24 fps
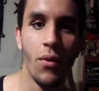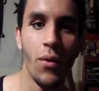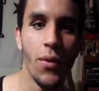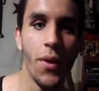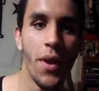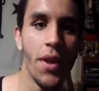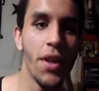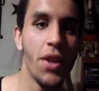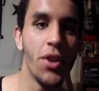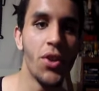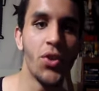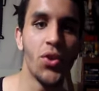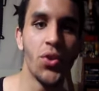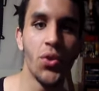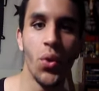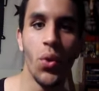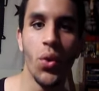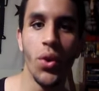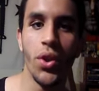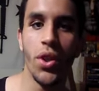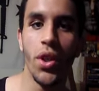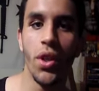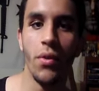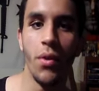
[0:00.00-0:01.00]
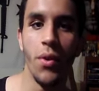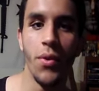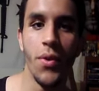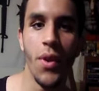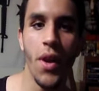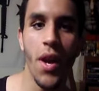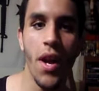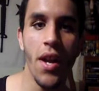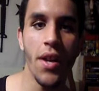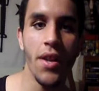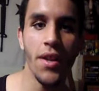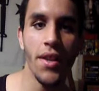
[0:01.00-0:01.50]
with any shortcut, with
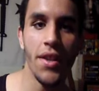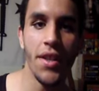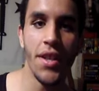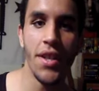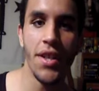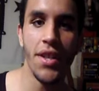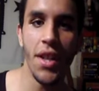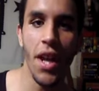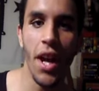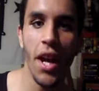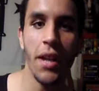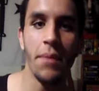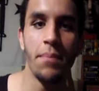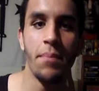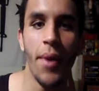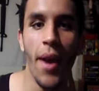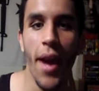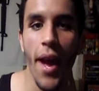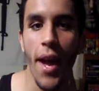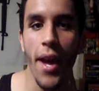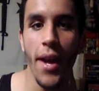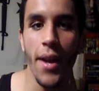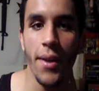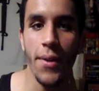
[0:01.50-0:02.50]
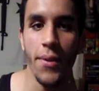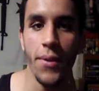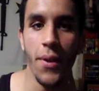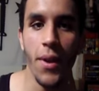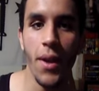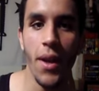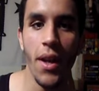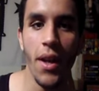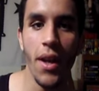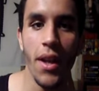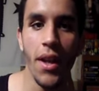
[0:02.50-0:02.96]
any side path.